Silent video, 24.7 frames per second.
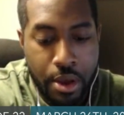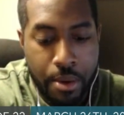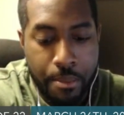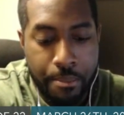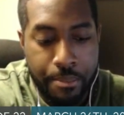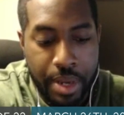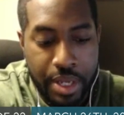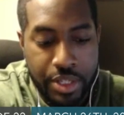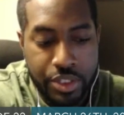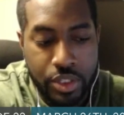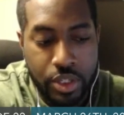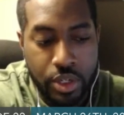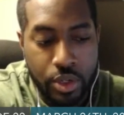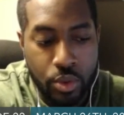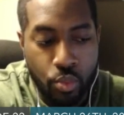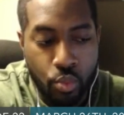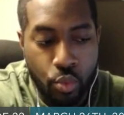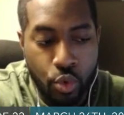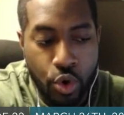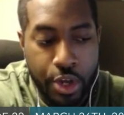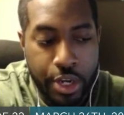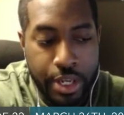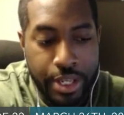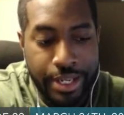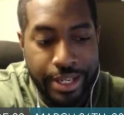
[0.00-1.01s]
basically
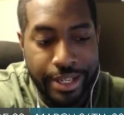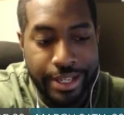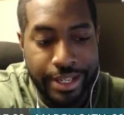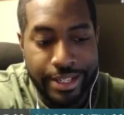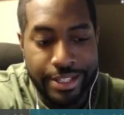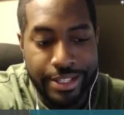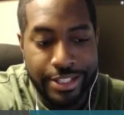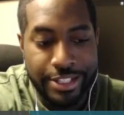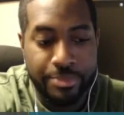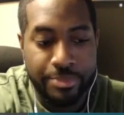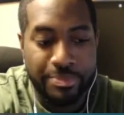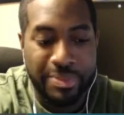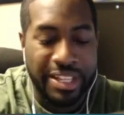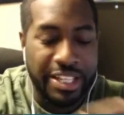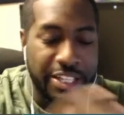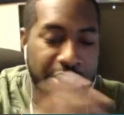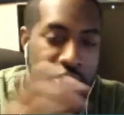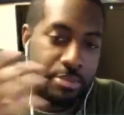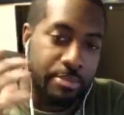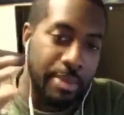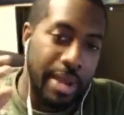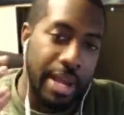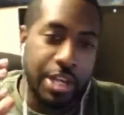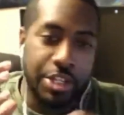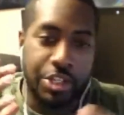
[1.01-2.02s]
what it is being
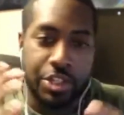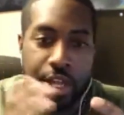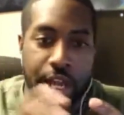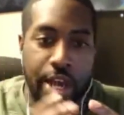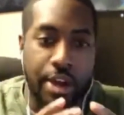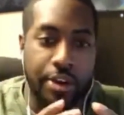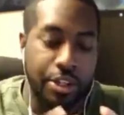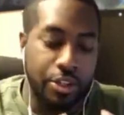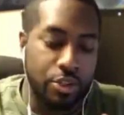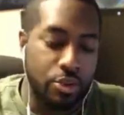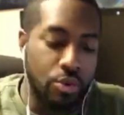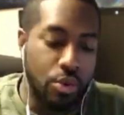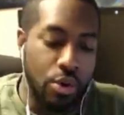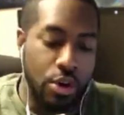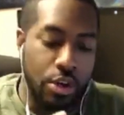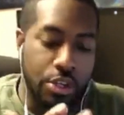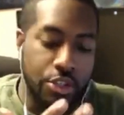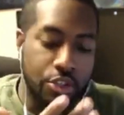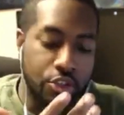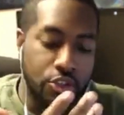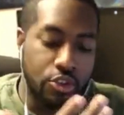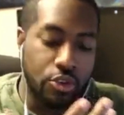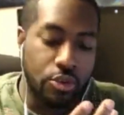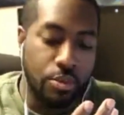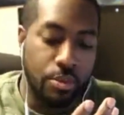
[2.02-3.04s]
smashed down into a
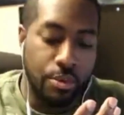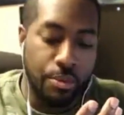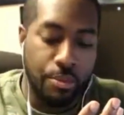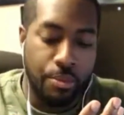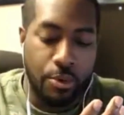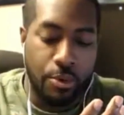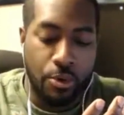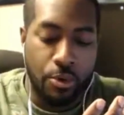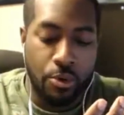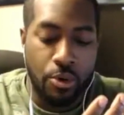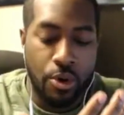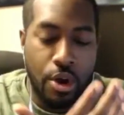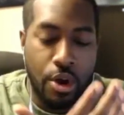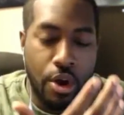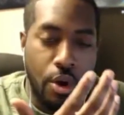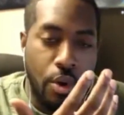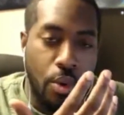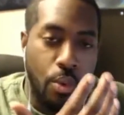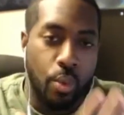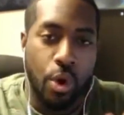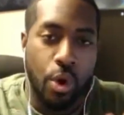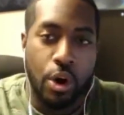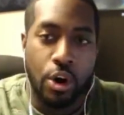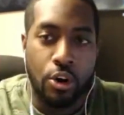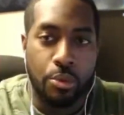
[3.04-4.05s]
consumable
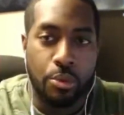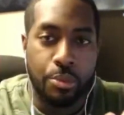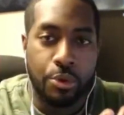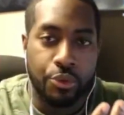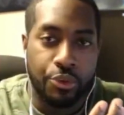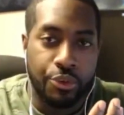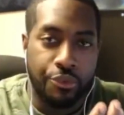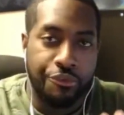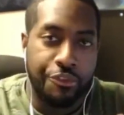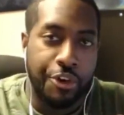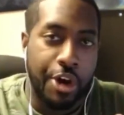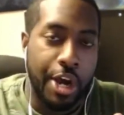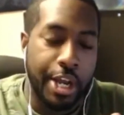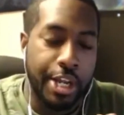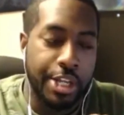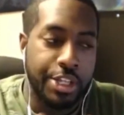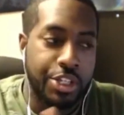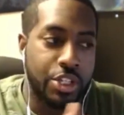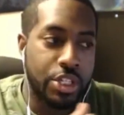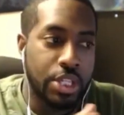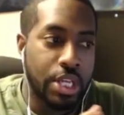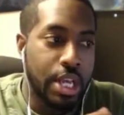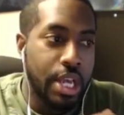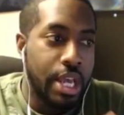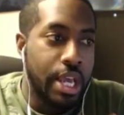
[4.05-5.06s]
wearable
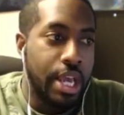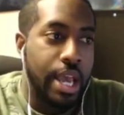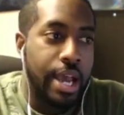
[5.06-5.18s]
device.